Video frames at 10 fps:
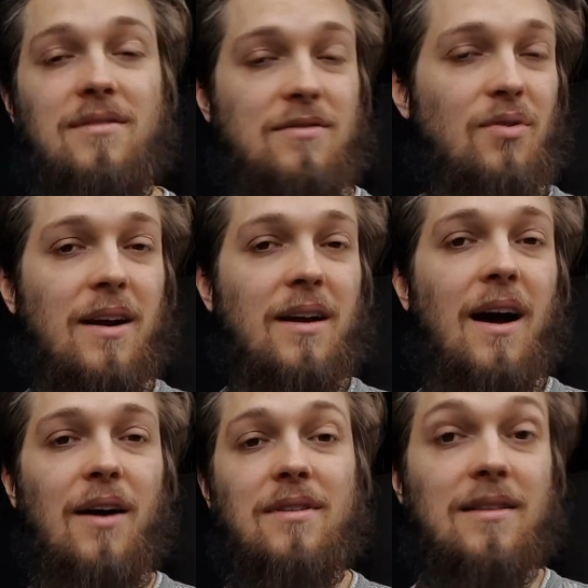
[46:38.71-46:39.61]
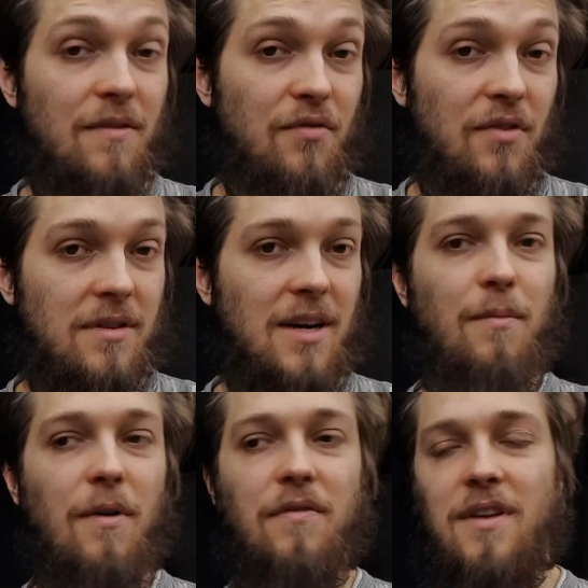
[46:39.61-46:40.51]
try out a different
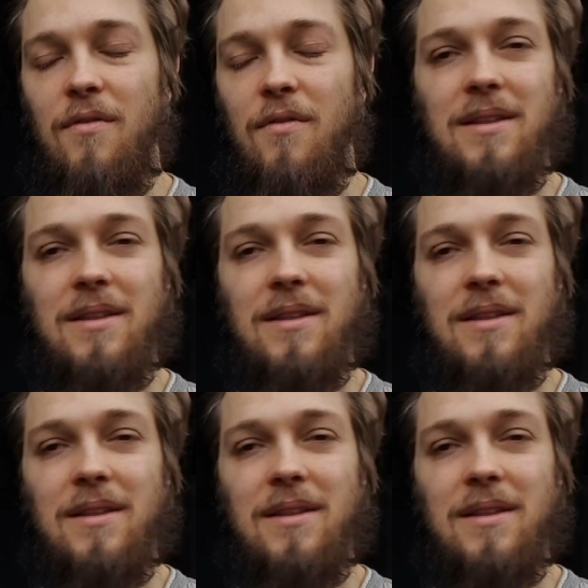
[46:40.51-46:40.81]
type of dairy.